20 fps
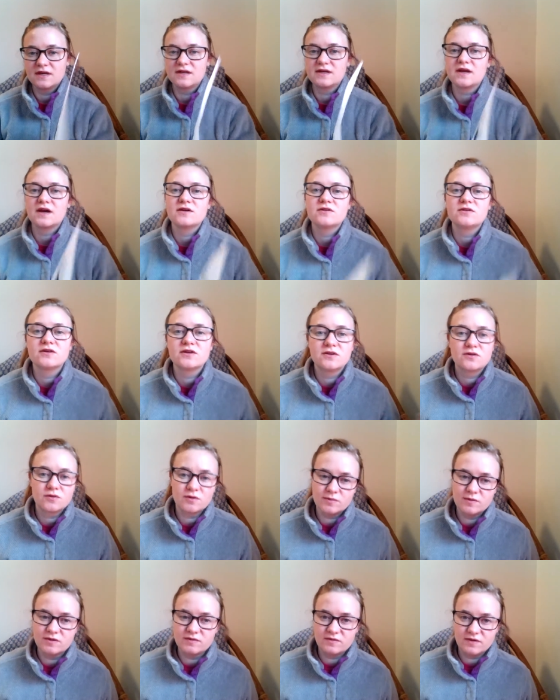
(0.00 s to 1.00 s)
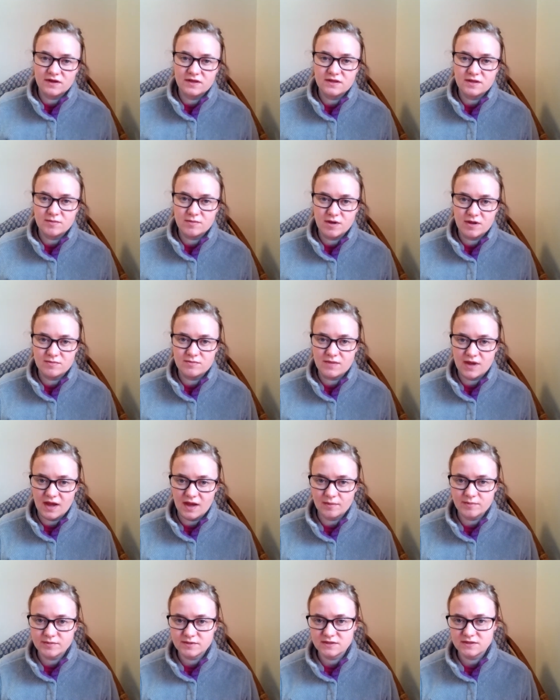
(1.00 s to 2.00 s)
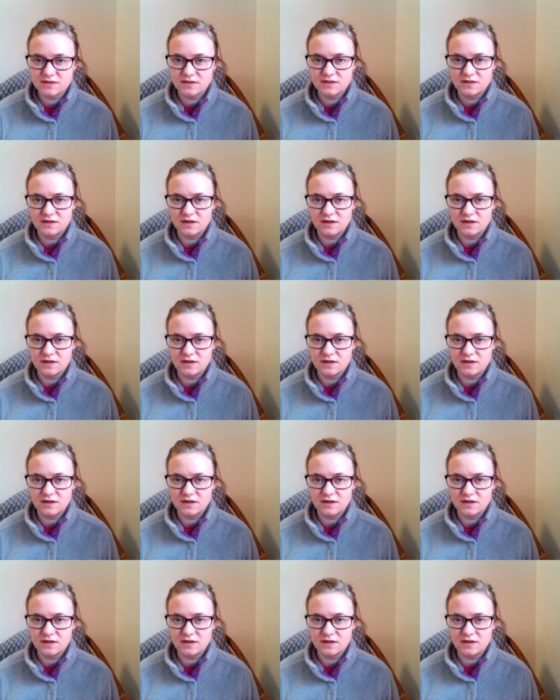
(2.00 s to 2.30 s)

and how you can normally find them on maps,